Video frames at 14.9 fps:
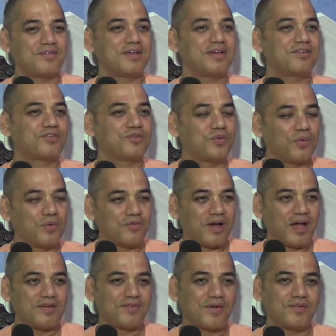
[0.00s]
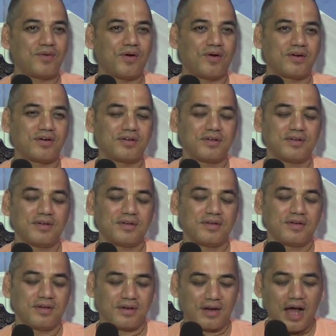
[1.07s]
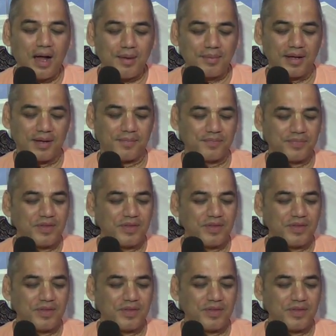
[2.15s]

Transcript: when he stole wife of Lord Rama,